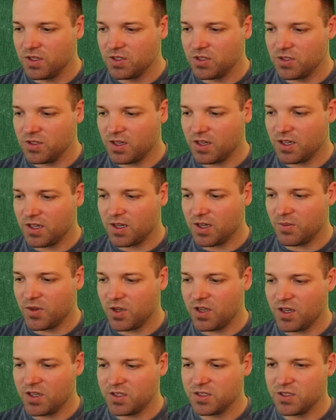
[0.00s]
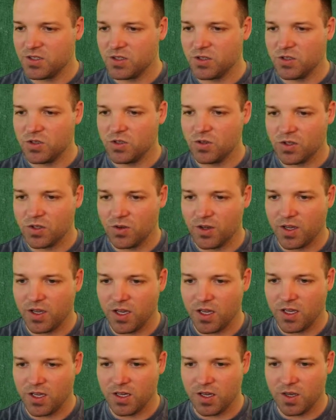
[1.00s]
also go
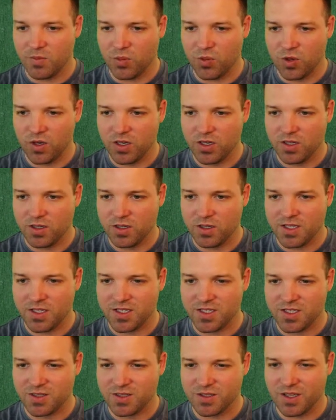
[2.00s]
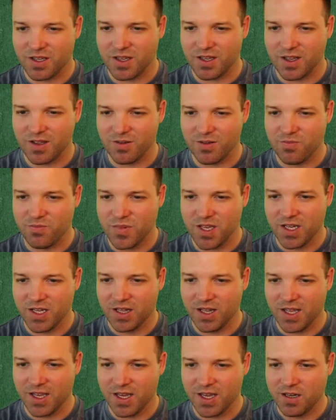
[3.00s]
ahead and put in this
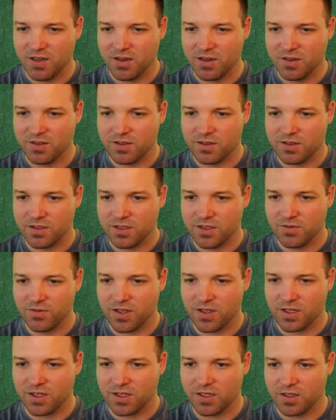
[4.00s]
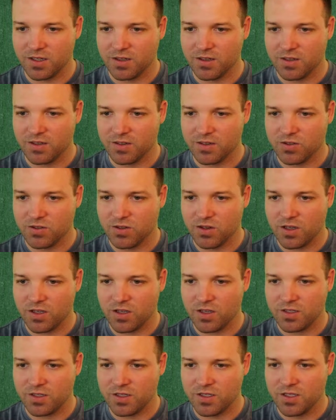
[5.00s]
midline. Let's see if I can draw
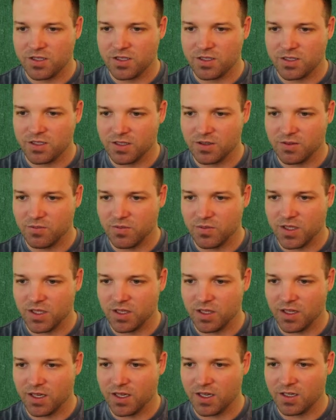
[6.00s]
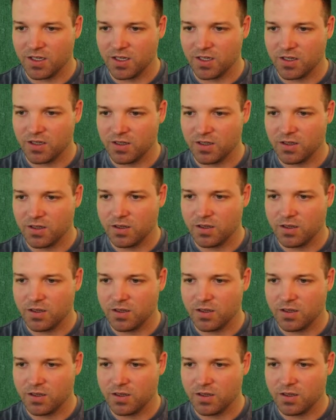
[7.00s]
a decent midline here.